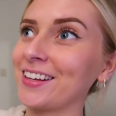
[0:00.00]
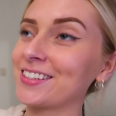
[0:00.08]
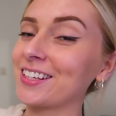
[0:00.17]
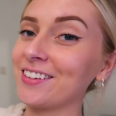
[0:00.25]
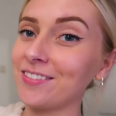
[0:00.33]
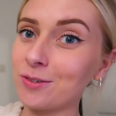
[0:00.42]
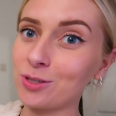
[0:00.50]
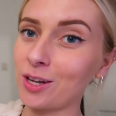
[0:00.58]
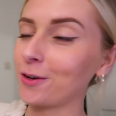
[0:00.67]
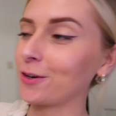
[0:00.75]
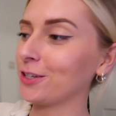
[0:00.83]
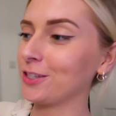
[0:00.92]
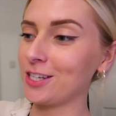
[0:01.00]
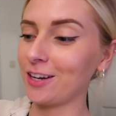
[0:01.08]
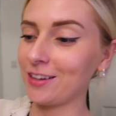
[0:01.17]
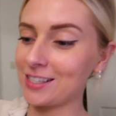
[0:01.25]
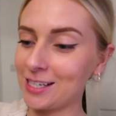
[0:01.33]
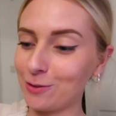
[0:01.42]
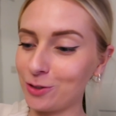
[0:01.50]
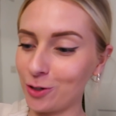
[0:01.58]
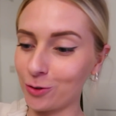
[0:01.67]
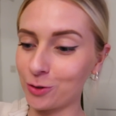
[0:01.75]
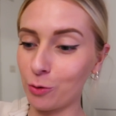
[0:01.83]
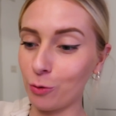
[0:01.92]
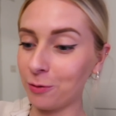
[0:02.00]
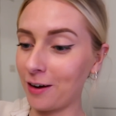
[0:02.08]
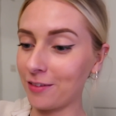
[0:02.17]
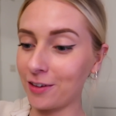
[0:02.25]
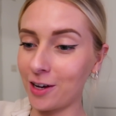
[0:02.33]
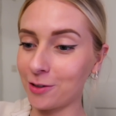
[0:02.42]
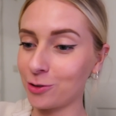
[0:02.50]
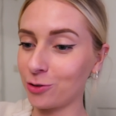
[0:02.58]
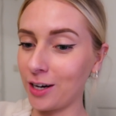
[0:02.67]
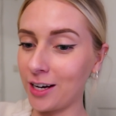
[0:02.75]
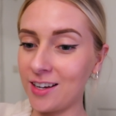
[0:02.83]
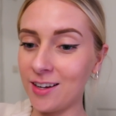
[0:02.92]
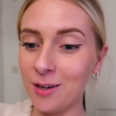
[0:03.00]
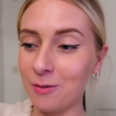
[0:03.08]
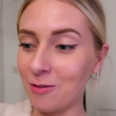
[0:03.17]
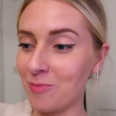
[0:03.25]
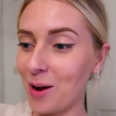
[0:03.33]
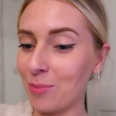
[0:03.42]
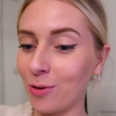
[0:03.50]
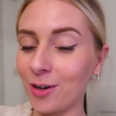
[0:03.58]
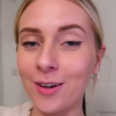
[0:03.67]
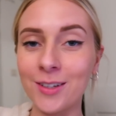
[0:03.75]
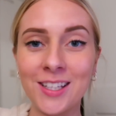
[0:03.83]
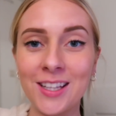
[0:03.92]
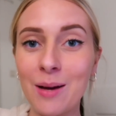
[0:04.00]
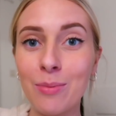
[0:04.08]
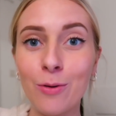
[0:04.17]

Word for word: that's going to feel so good to know there's little dogs all around the country with my products in their